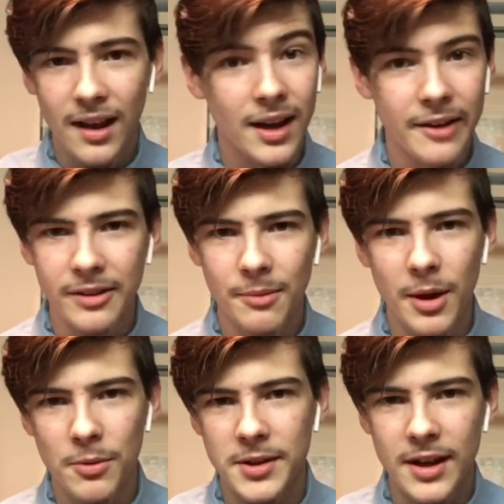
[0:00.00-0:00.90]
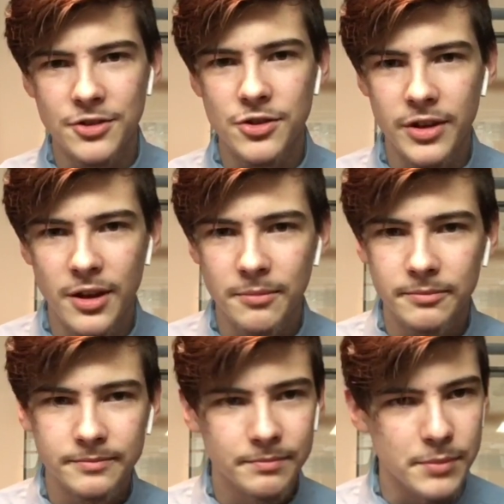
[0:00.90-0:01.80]
I haven't come out with an outro yet.
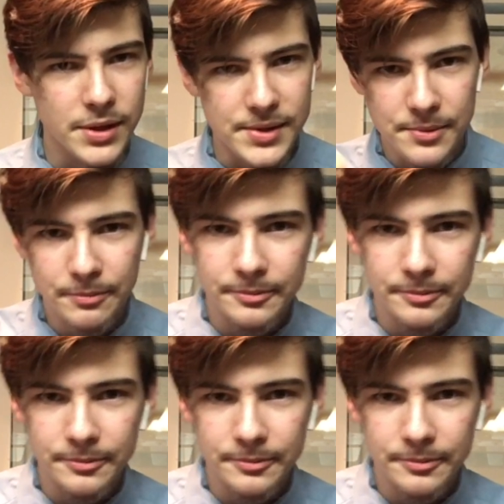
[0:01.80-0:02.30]
Peace.